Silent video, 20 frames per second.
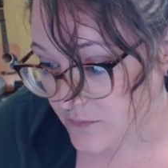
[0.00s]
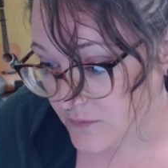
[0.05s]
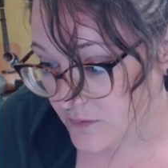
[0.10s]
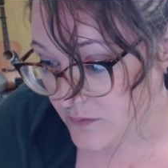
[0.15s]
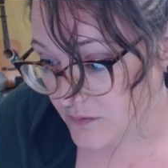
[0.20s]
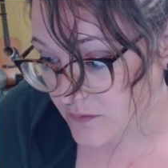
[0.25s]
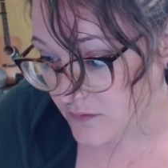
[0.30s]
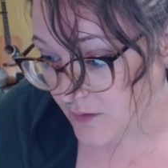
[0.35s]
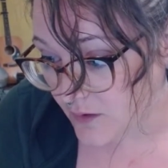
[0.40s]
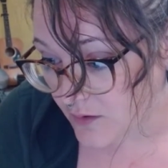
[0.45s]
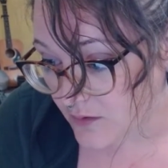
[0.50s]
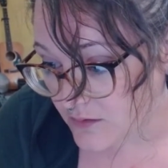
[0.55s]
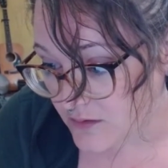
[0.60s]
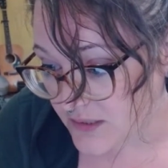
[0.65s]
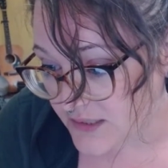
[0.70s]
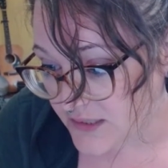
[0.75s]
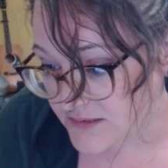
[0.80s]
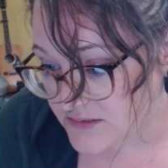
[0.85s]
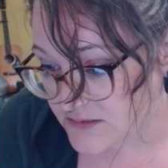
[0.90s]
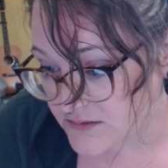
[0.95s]
No,
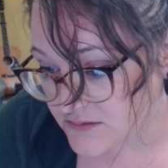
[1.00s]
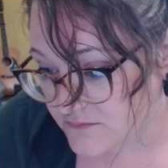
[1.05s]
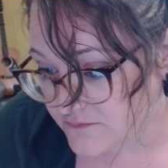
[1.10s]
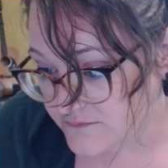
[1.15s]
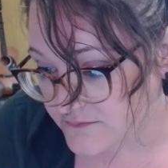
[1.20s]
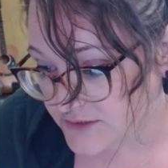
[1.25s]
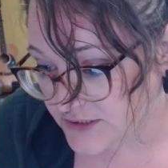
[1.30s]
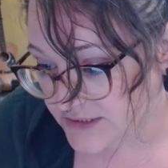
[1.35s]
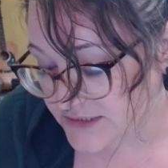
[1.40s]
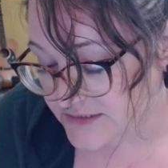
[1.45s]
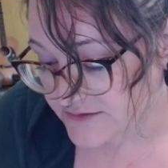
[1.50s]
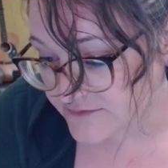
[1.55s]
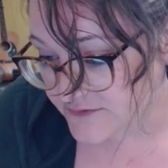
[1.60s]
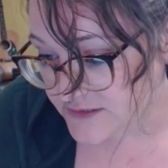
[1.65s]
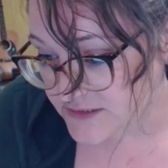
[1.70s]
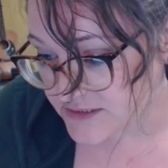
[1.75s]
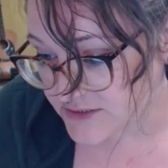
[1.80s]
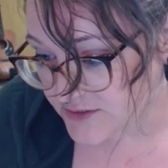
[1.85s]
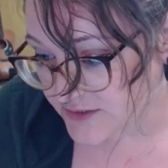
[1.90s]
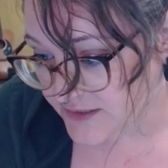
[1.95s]
it's just
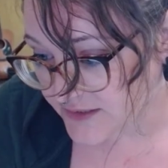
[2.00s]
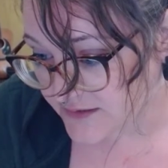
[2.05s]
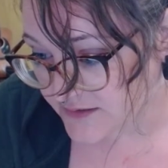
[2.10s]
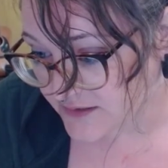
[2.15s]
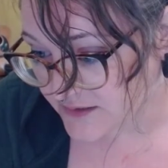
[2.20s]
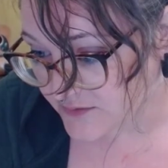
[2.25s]
frustrating that